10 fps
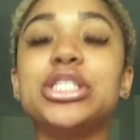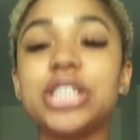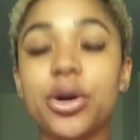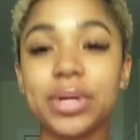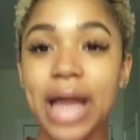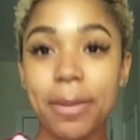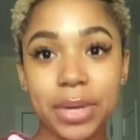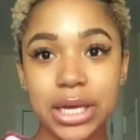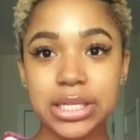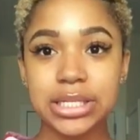So with that
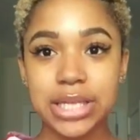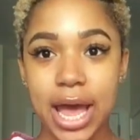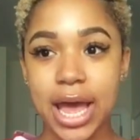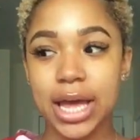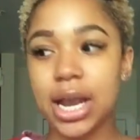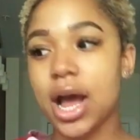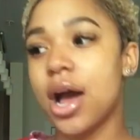being said,